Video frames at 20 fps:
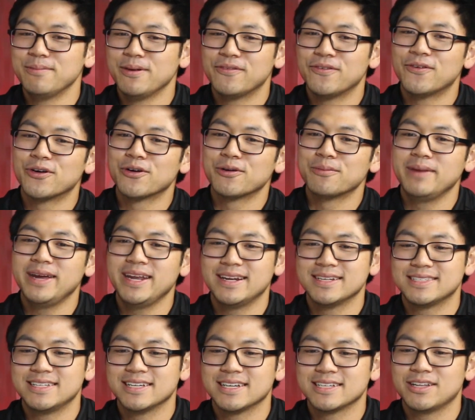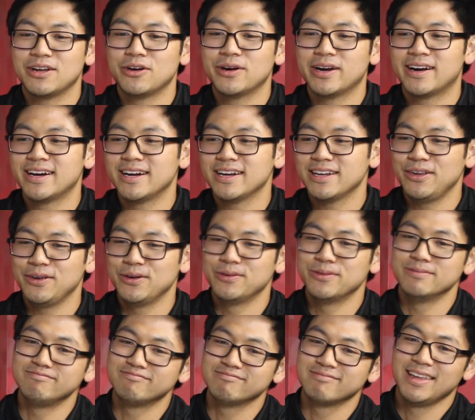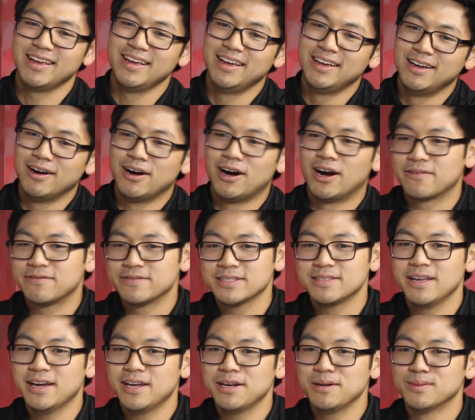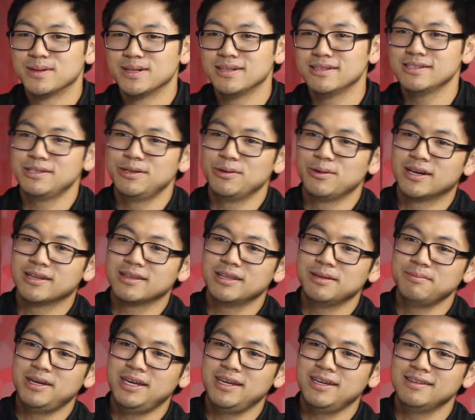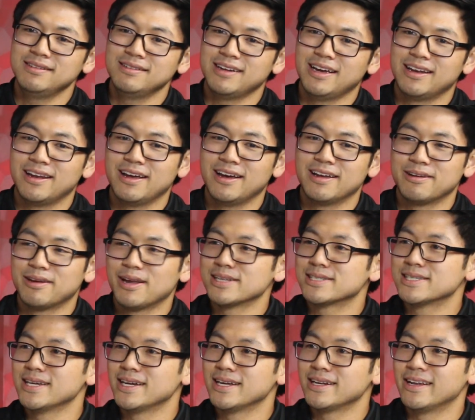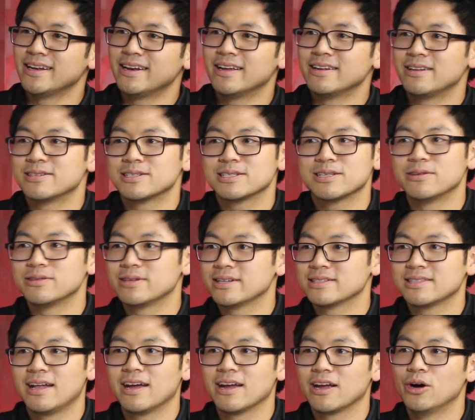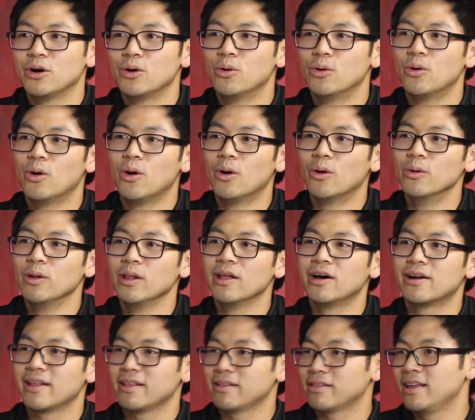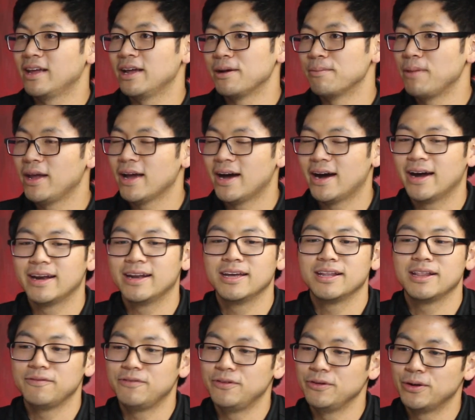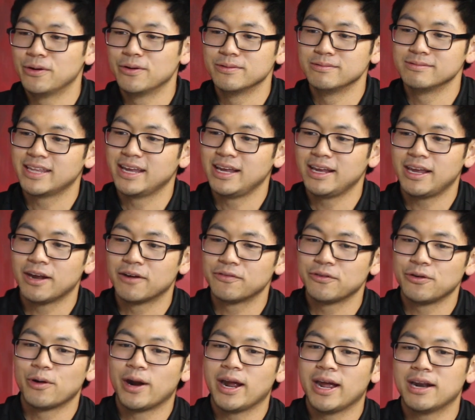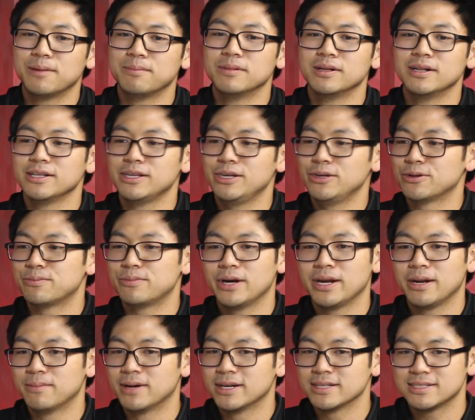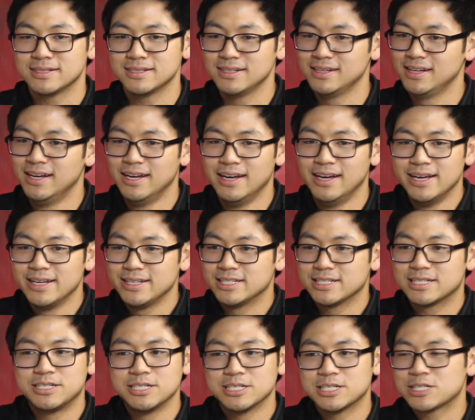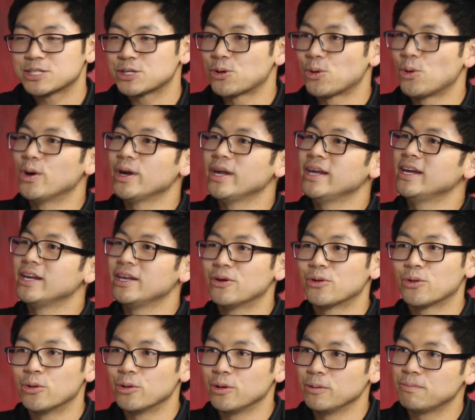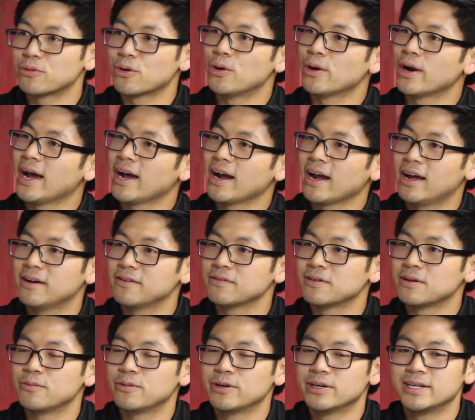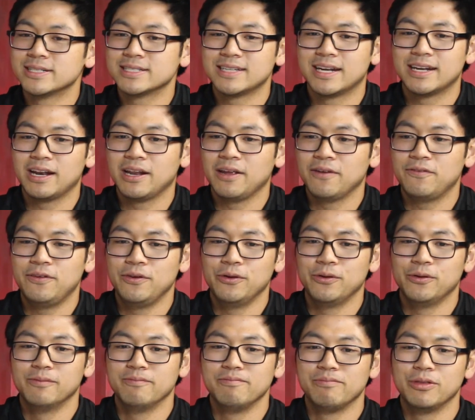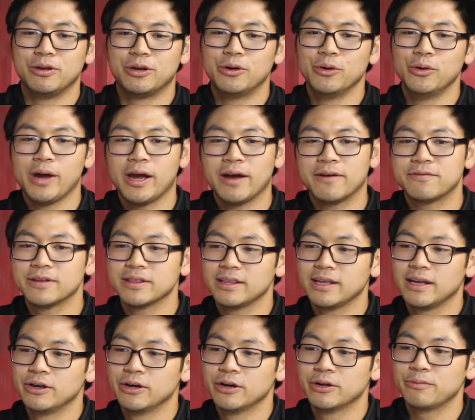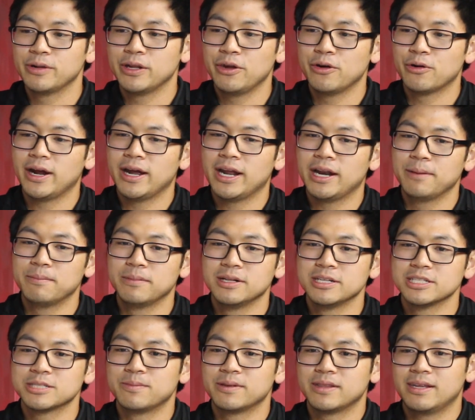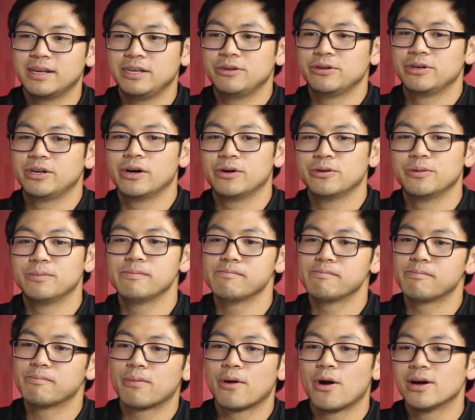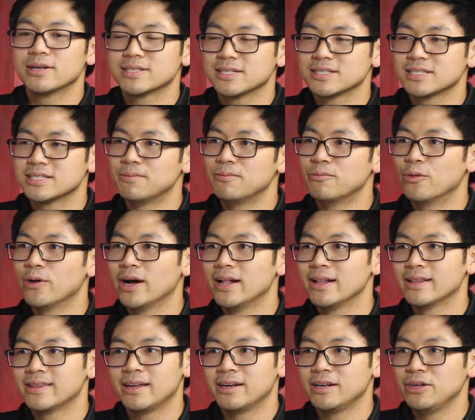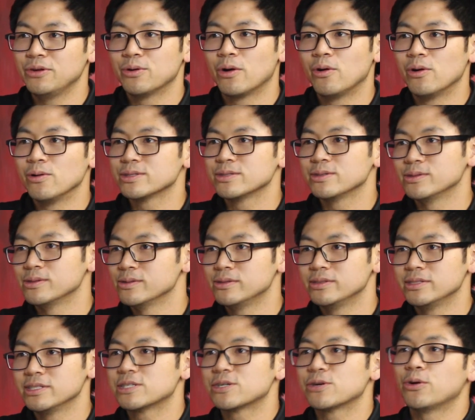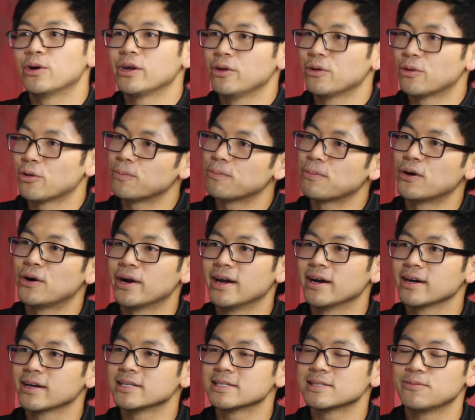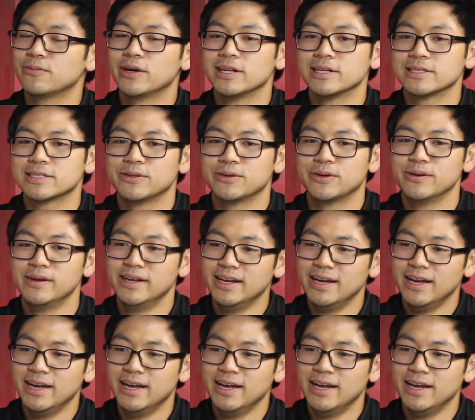before meat, it's just all right. You harvest the animal, you got the meat, and then that's it. And then there's yeah. there's like a whole lot of thing behind it. If you don't take care of your animal, you're pretty much just destroying your whole product afterwards. Yeah. And then if you do everything good with your animals, but then you don't process them well, then you're also destroying your product as yeah. well. So